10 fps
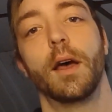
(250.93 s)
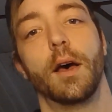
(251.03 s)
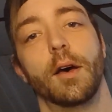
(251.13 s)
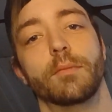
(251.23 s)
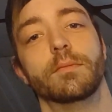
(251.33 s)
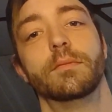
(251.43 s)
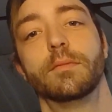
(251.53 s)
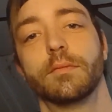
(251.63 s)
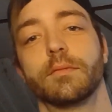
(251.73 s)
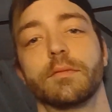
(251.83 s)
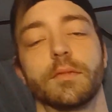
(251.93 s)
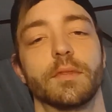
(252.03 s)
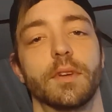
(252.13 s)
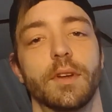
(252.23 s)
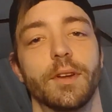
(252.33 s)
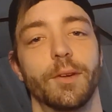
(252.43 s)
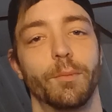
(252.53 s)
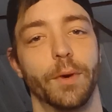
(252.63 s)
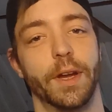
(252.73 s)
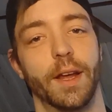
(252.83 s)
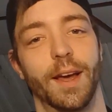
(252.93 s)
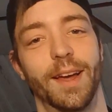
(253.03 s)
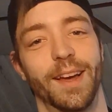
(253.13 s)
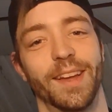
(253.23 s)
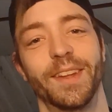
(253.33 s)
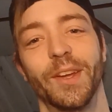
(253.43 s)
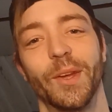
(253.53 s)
Um, but uh,